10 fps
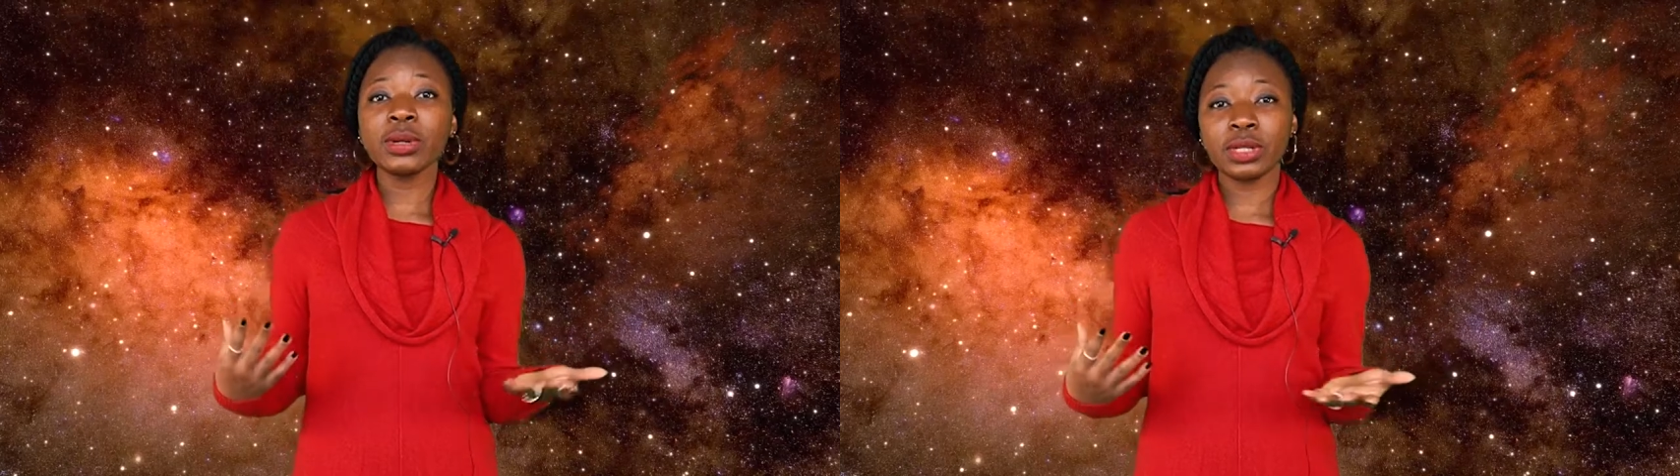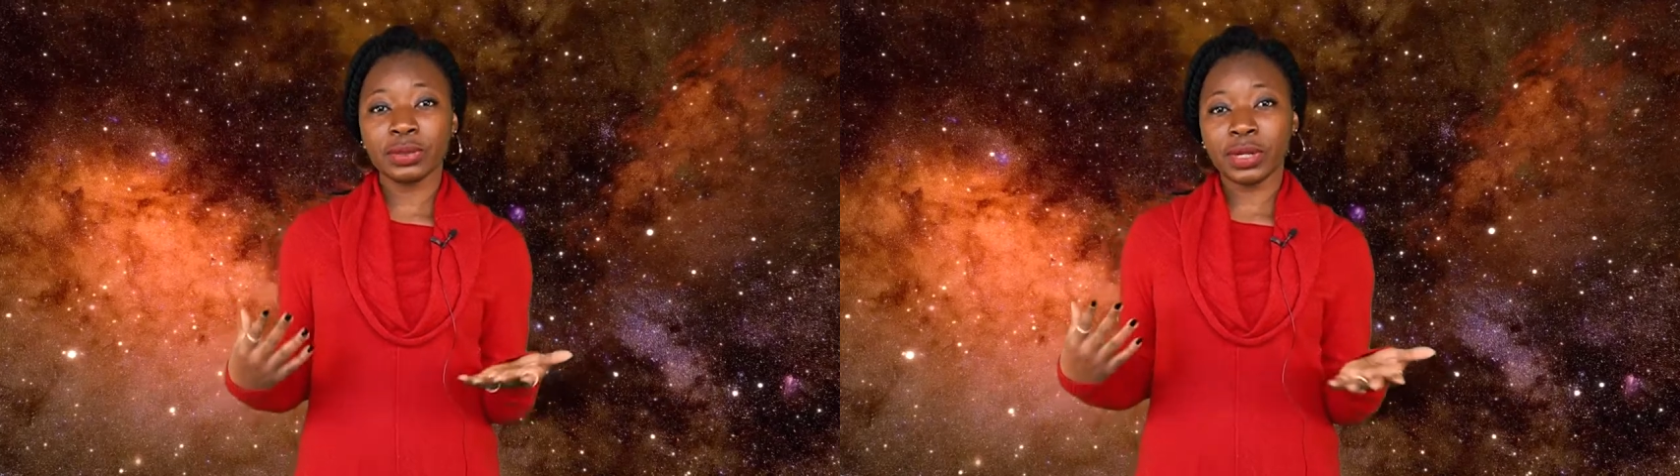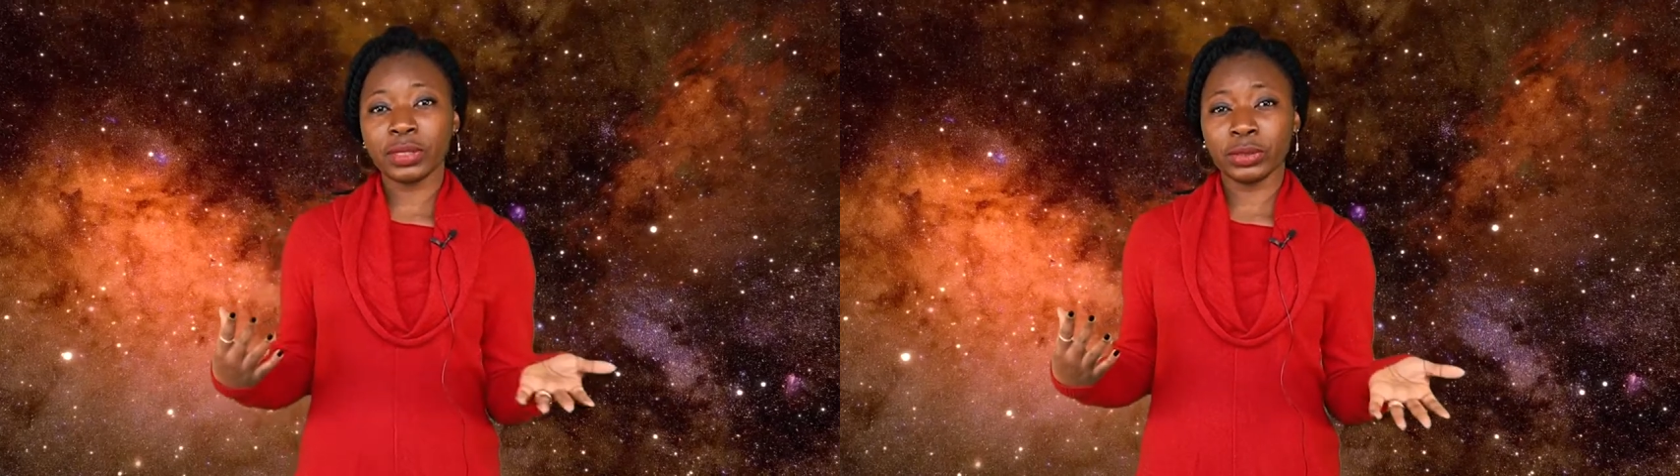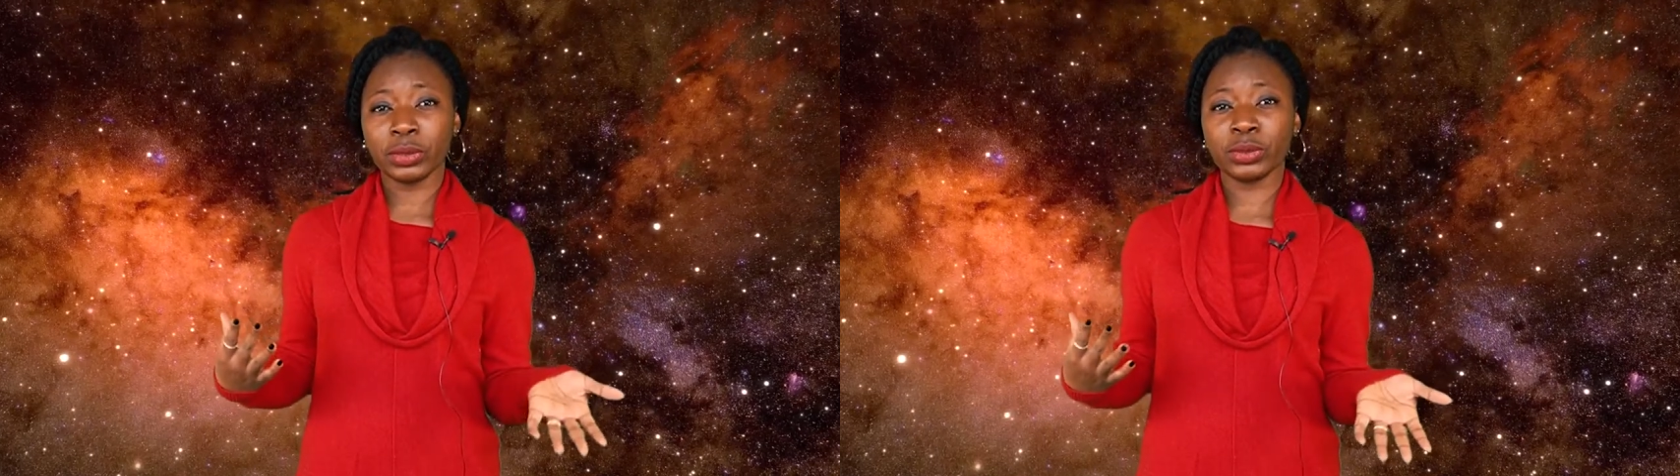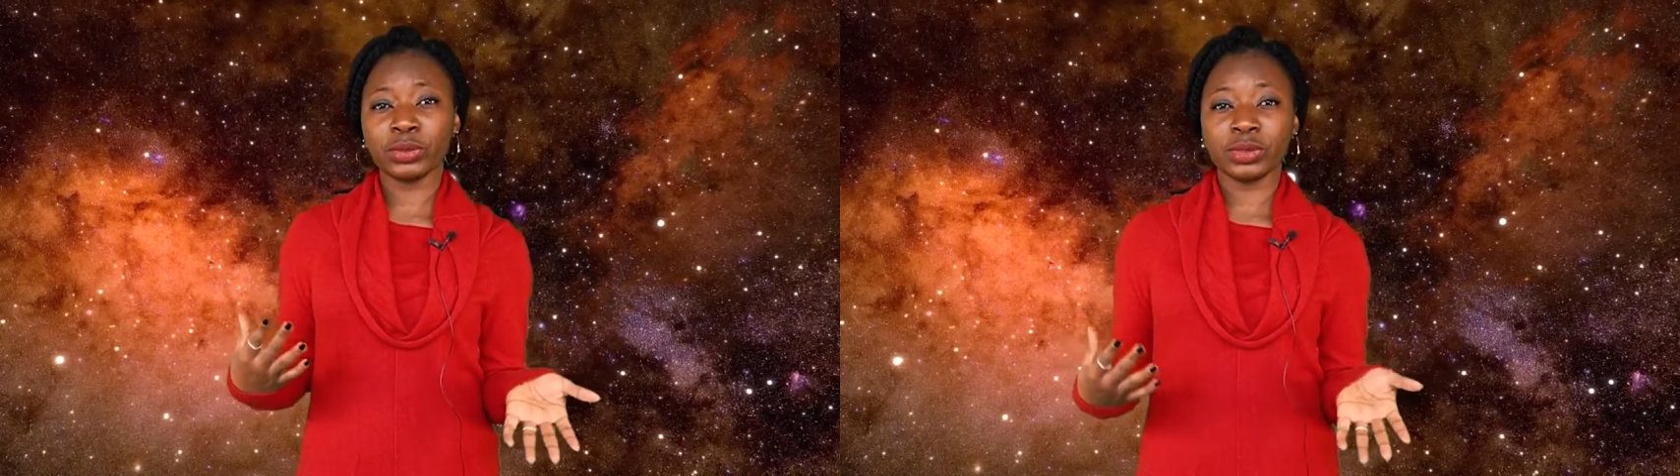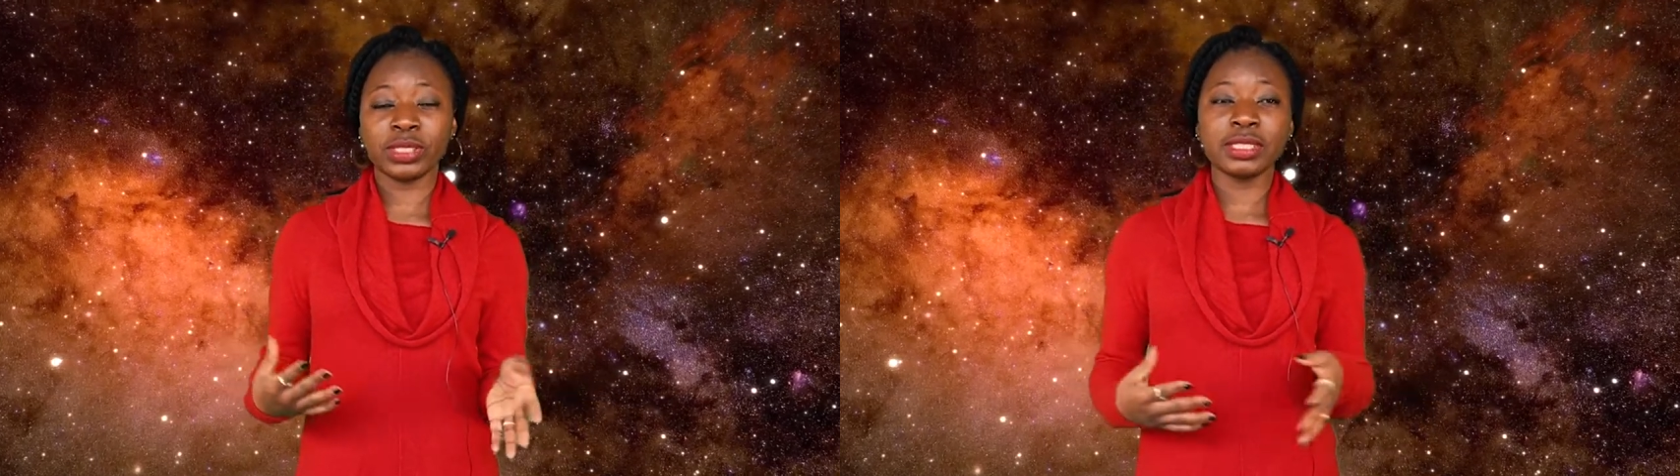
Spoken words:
all around us today,